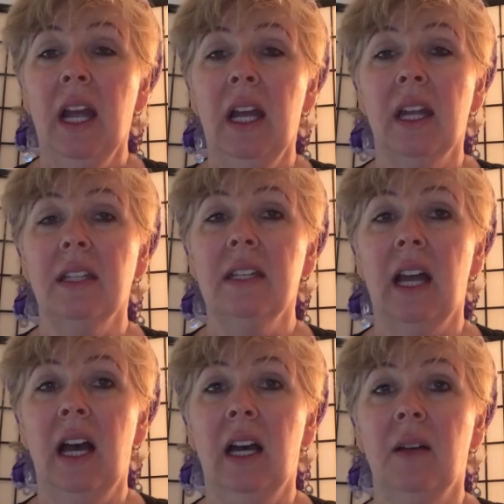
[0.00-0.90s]
And
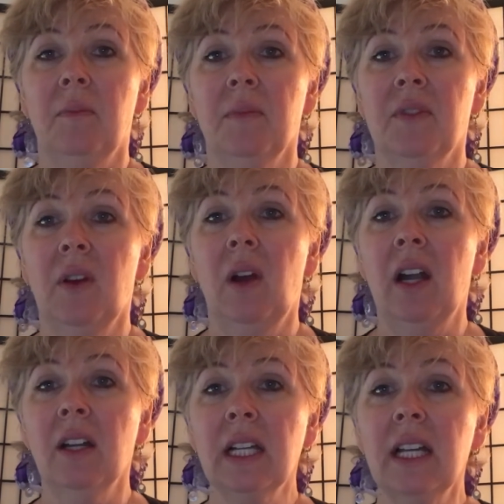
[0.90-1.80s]
so
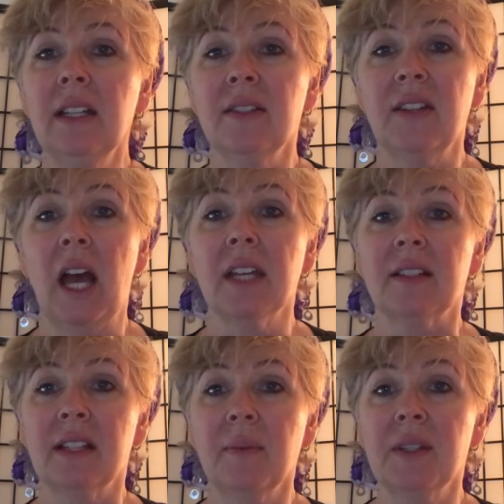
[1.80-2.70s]
arnica is not a
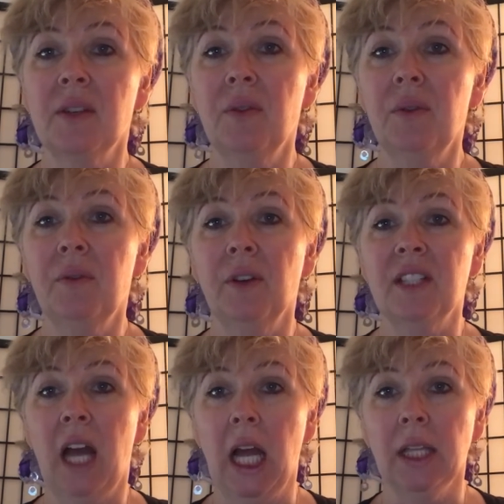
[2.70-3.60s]
substitute for
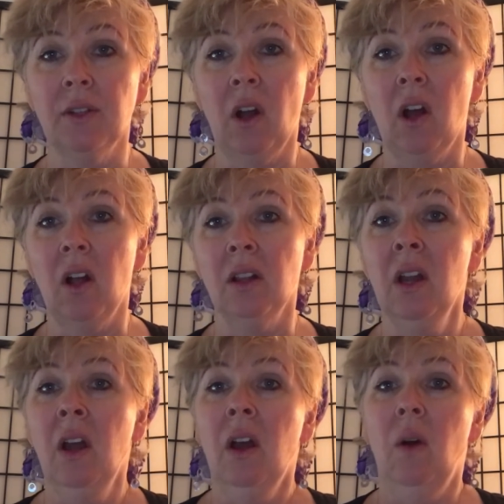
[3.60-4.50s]
Tylenol
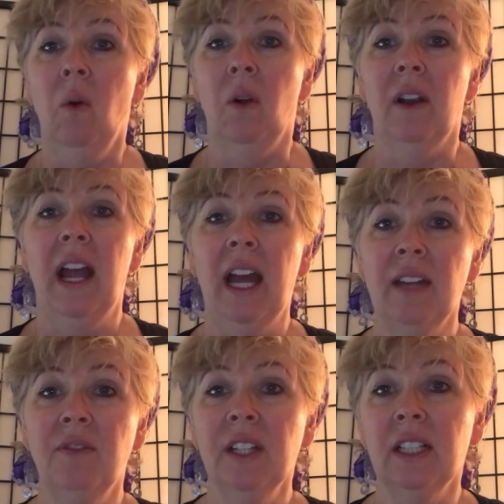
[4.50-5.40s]
or
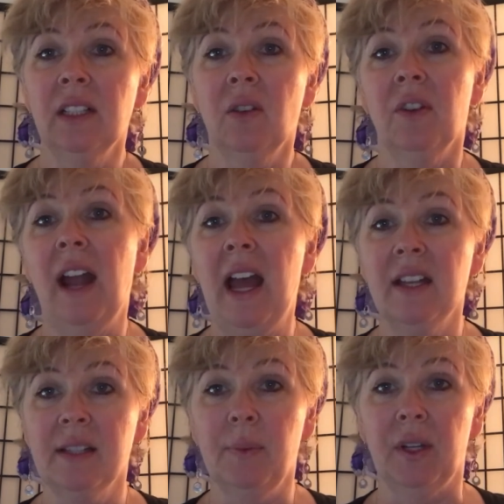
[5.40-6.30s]
Advil or
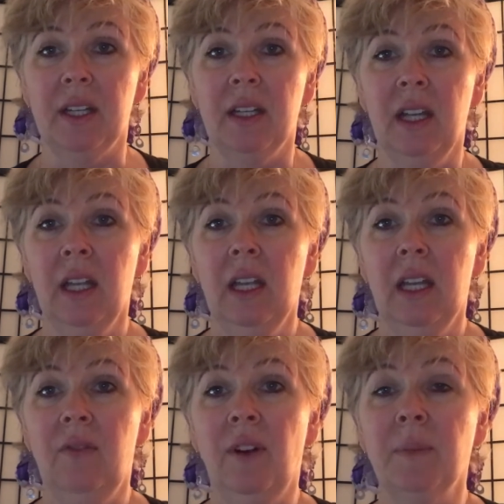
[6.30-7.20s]
aspirin,
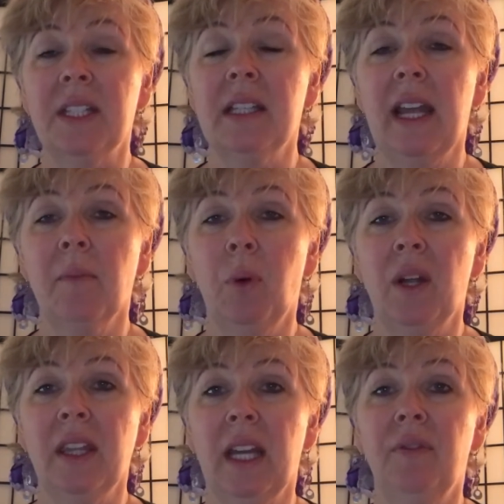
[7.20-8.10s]
from the
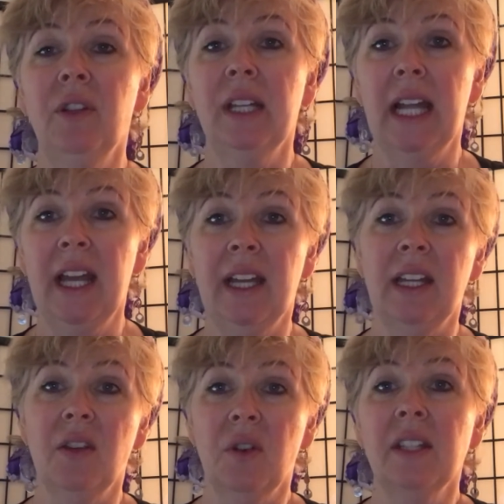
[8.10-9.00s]
standpoint that if you get a
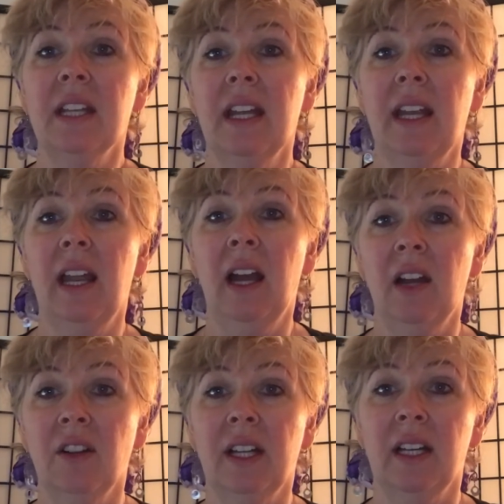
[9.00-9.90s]
headache, you can take
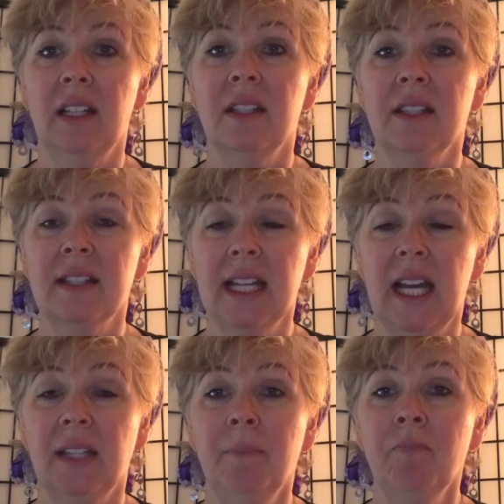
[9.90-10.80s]
arnica
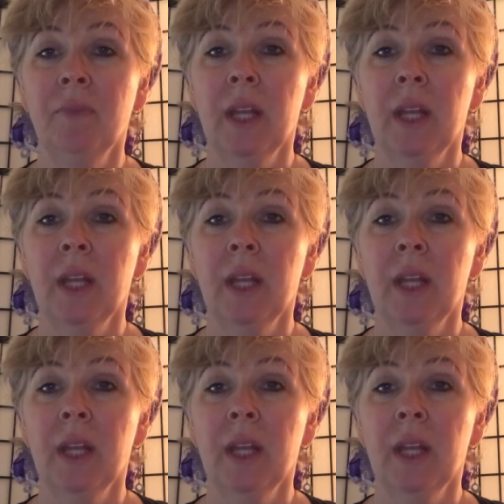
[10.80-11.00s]
instead.